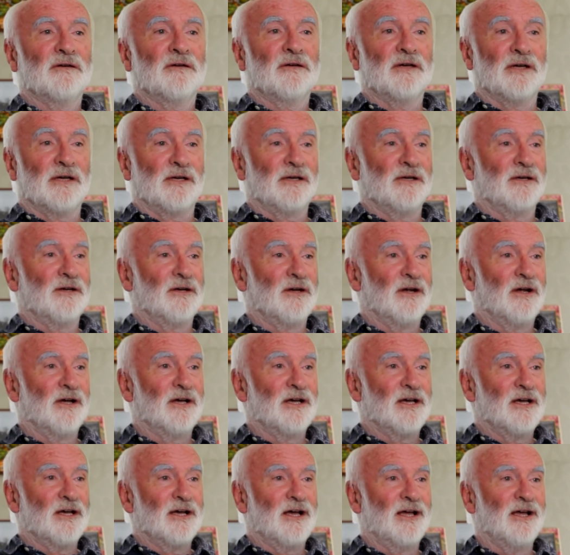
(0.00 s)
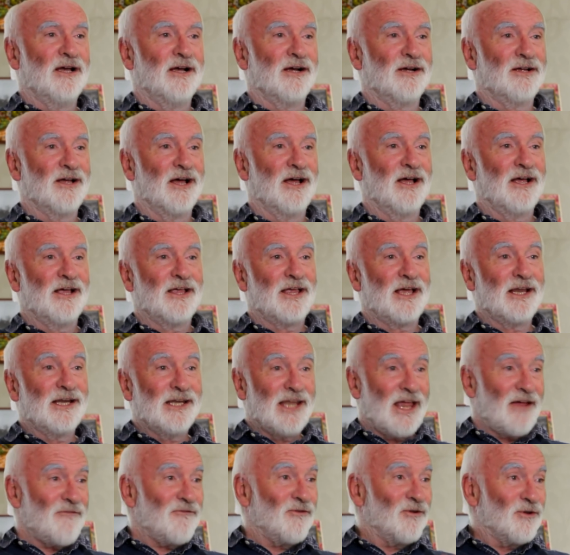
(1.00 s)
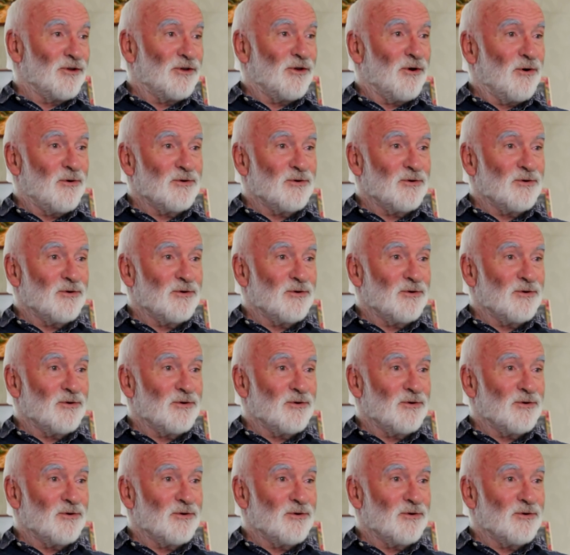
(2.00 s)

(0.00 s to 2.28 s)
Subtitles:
They levelled the